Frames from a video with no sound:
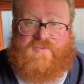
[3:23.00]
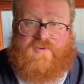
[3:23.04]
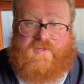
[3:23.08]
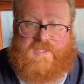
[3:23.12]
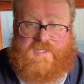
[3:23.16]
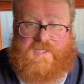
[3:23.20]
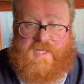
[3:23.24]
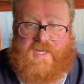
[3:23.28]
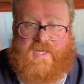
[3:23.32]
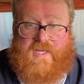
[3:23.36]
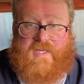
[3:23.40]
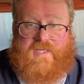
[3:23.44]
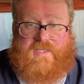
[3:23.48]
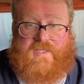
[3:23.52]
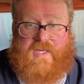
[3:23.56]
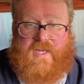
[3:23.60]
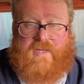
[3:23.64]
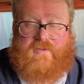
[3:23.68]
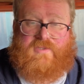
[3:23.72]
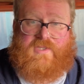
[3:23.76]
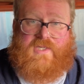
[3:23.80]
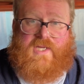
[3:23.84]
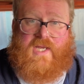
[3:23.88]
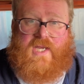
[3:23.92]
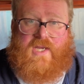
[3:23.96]
for today is
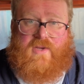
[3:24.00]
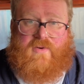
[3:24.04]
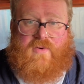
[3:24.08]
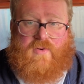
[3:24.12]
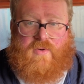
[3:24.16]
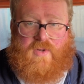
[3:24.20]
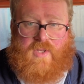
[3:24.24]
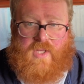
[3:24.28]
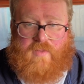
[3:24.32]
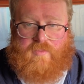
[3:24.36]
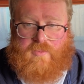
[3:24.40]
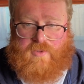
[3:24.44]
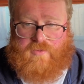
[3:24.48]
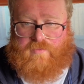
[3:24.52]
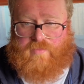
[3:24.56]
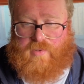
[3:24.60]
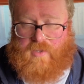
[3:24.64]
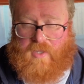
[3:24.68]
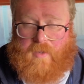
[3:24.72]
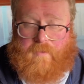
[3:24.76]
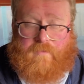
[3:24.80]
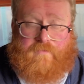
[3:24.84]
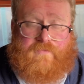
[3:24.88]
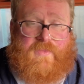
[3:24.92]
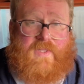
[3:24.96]
how to get your own allotment
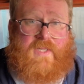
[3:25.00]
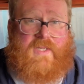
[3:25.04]
plot.